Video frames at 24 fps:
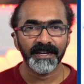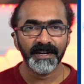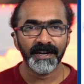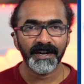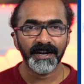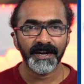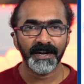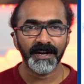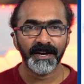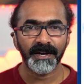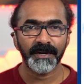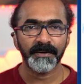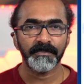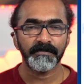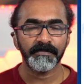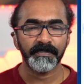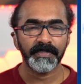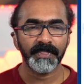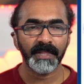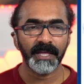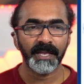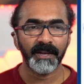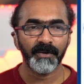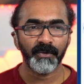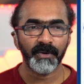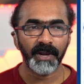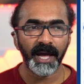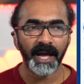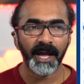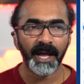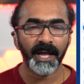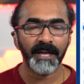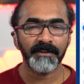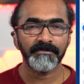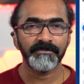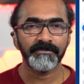
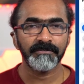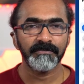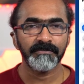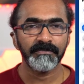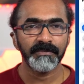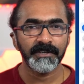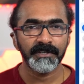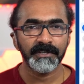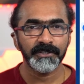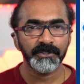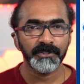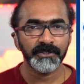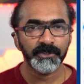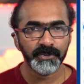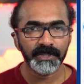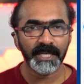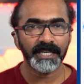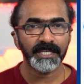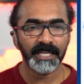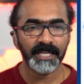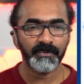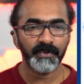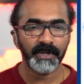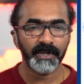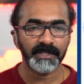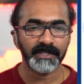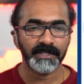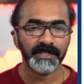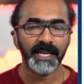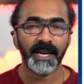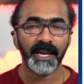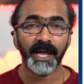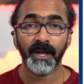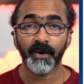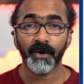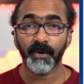live to that event
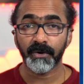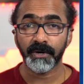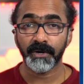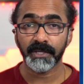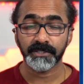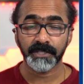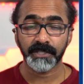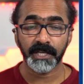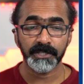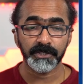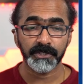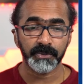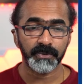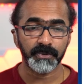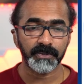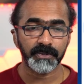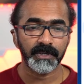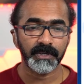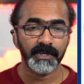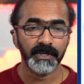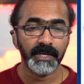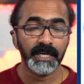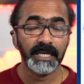that I already scheduled.